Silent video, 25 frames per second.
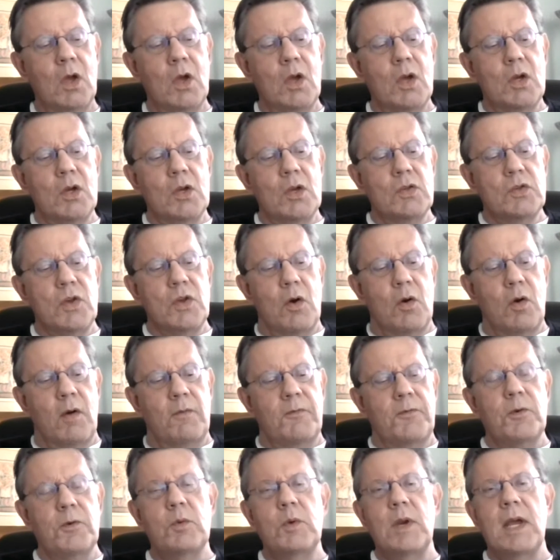So a
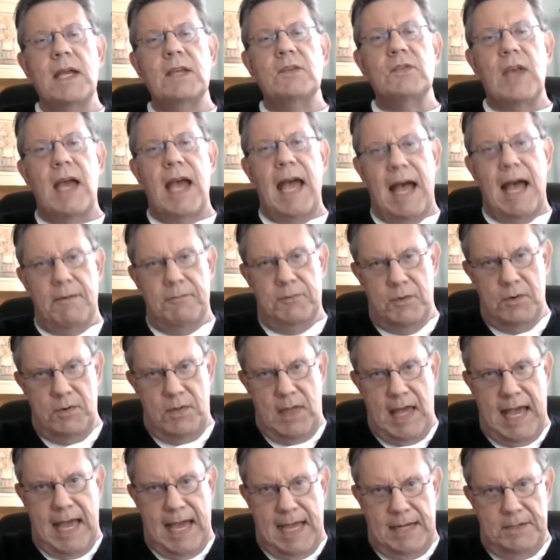few days after
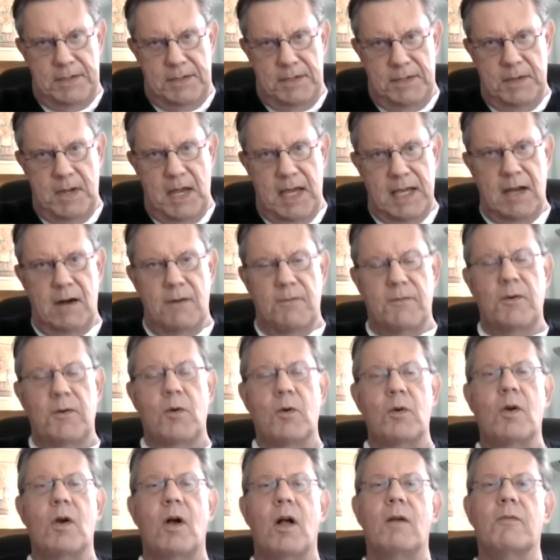that, I got a
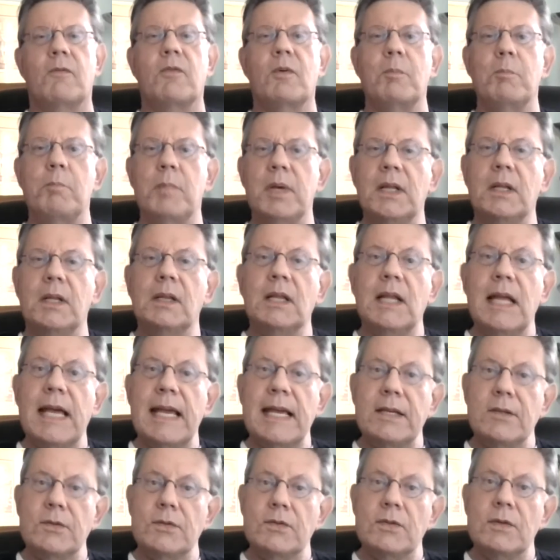phone call from Bill
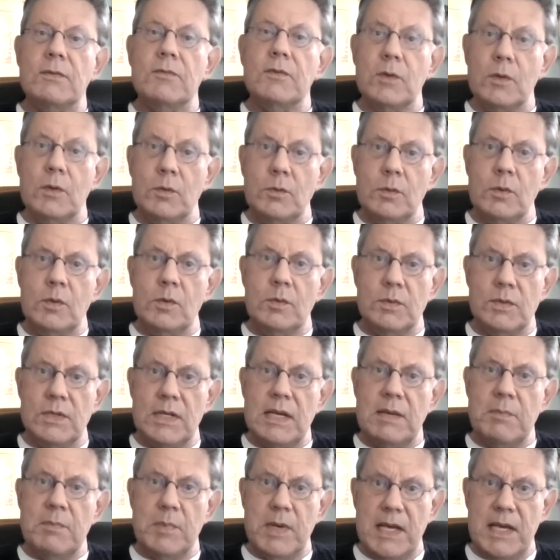Lace of
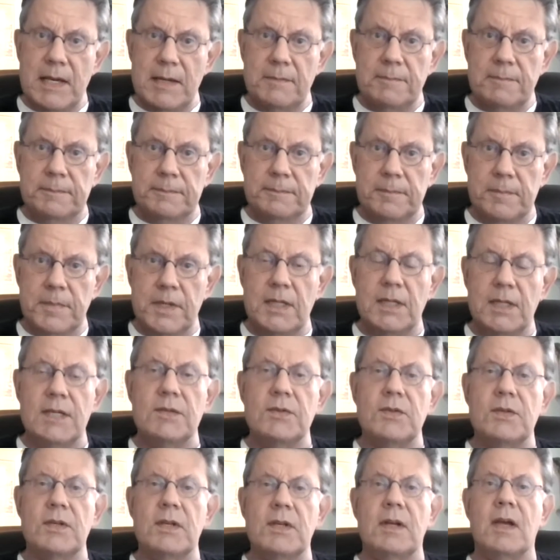UUCP. Bill
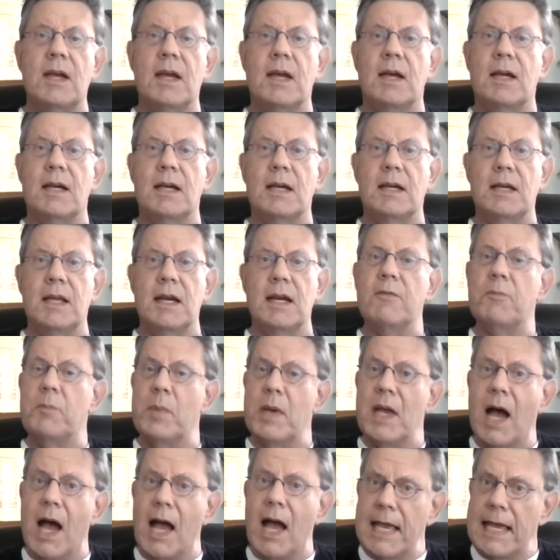is an
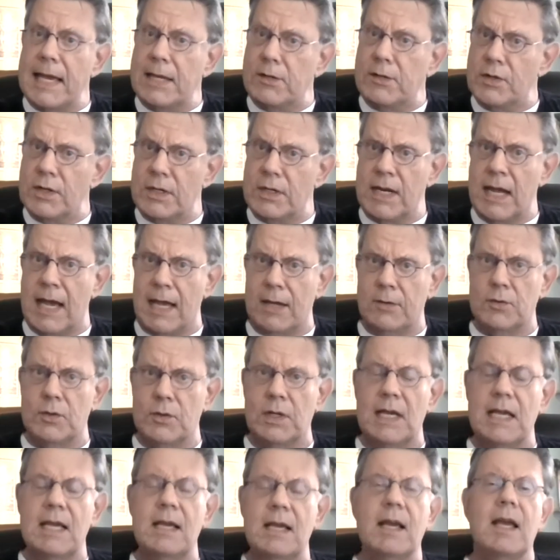FBI agent,
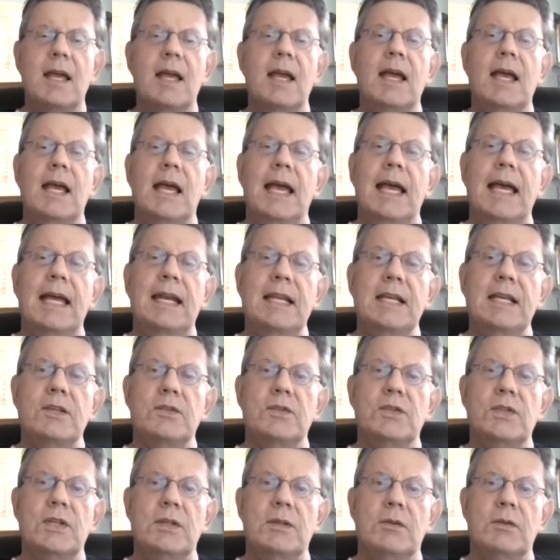actually, and he
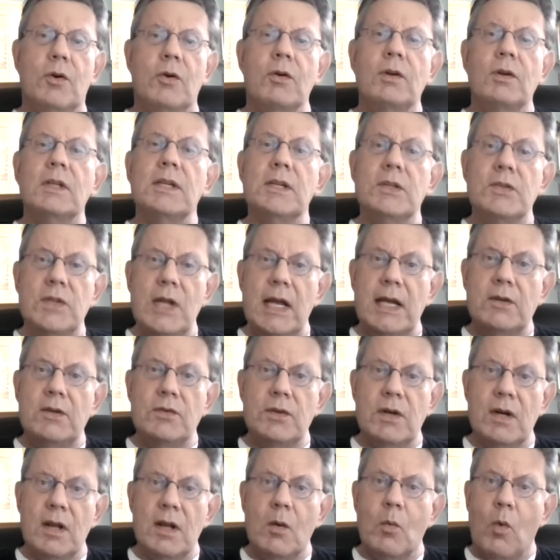is currently
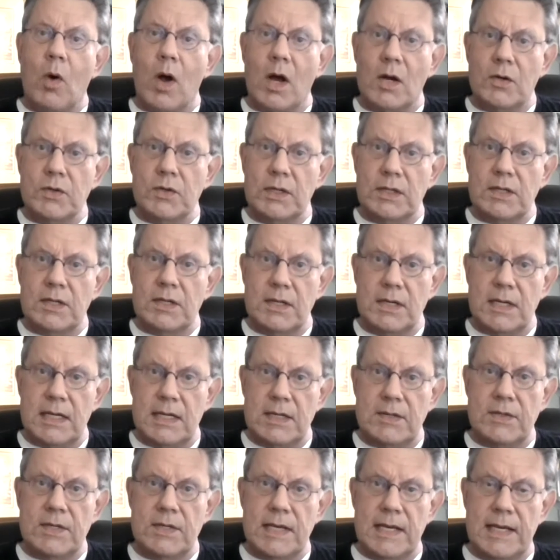stationed in Washington,
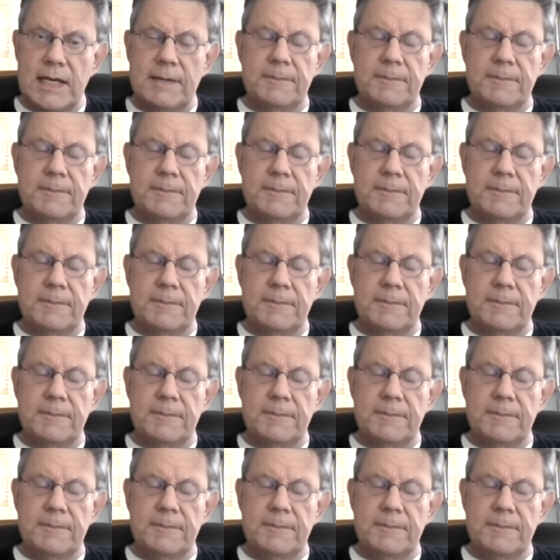D.C.